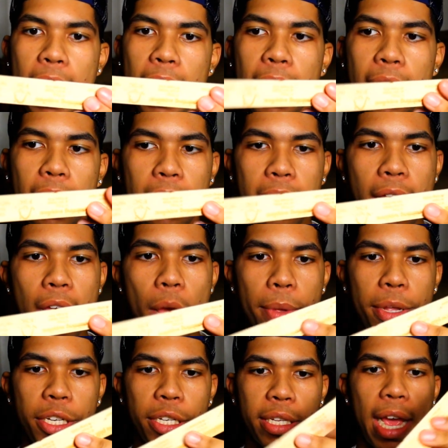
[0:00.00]
and now
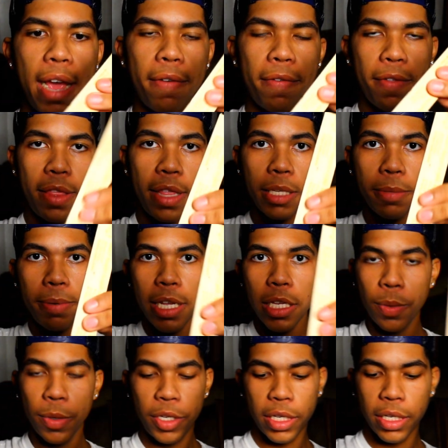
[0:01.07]
we just have this
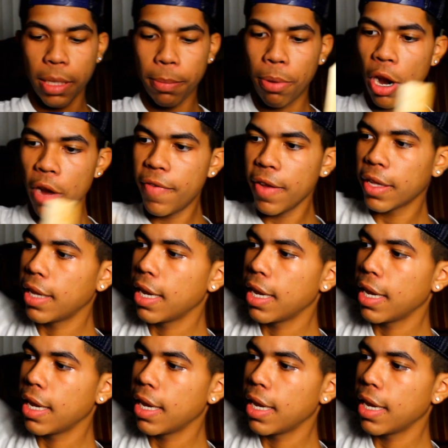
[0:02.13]
piece, which is the perfect